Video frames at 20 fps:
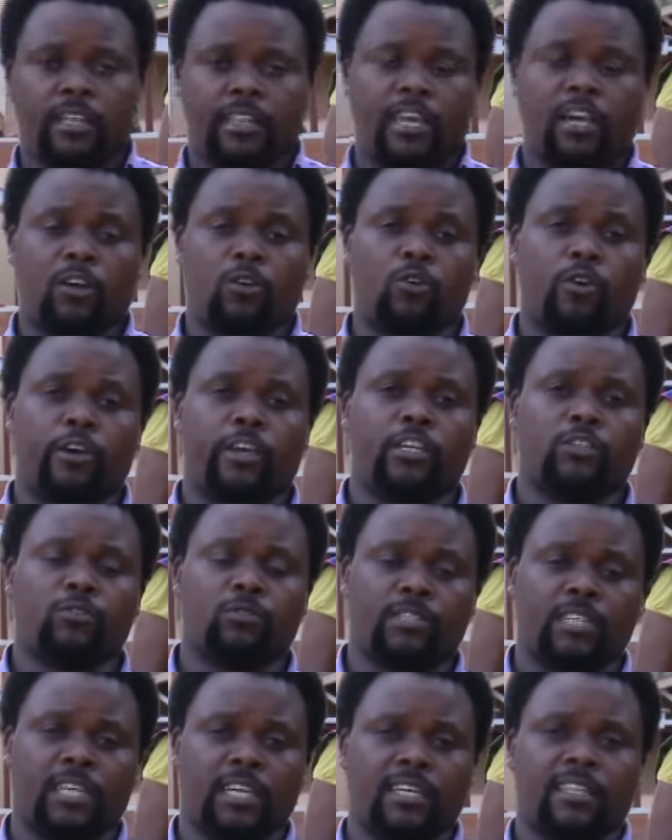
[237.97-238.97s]
they are going
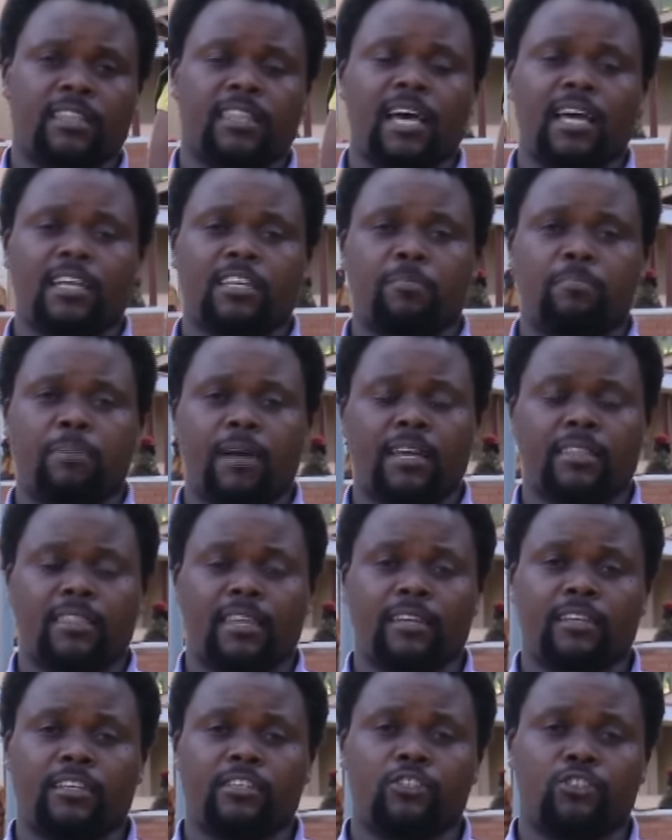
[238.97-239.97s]
to take that path
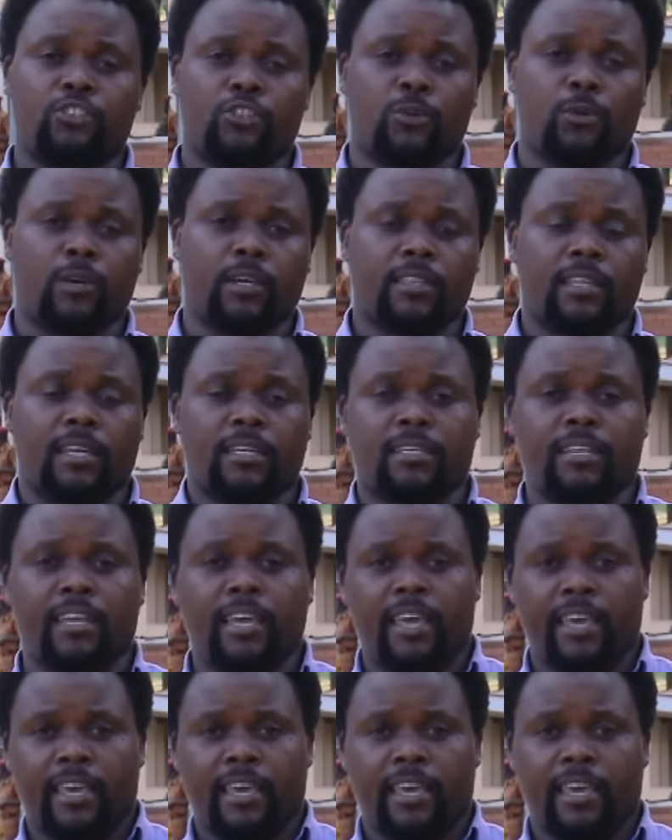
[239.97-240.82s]
and ensure that